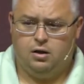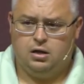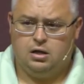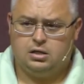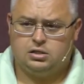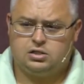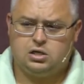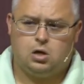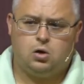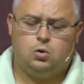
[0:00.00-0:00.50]

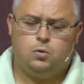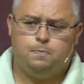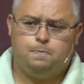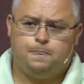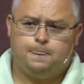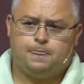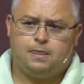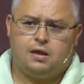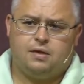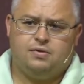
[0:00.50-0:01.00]
So
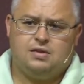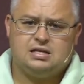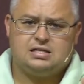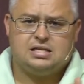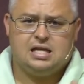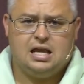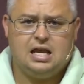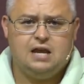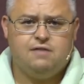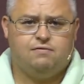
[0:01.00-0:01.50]
this
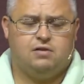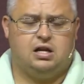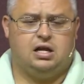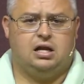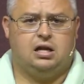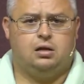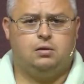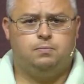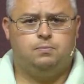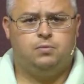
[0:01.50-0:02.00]

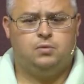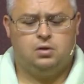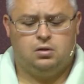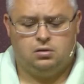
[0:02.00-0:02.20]
evening,